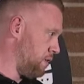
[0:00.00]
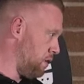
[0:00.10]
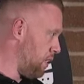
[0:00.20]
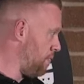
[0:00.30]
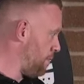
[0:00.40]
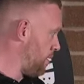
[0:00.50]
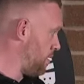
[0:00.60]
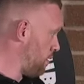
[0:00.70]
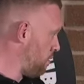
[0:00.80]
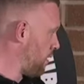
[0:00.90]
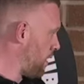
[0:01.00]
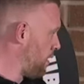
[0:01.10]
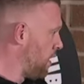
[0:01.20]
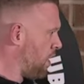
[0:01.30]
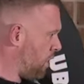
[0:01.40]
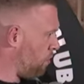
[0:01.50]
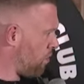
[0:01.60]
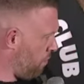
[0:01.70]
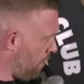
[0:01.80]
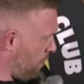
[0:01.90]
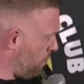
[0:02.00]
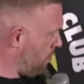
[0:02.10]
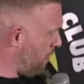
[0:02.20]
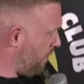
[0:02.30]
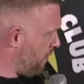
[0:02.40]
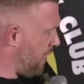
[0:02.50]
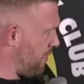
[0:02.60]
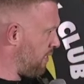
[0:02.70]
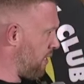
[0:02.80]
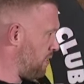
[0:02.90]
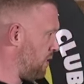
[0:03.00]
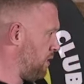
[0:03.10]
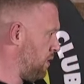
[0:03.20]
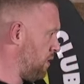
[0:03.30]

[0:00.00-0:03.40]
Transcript: Yeah, man. You okay? You two, are you two, like, related or something?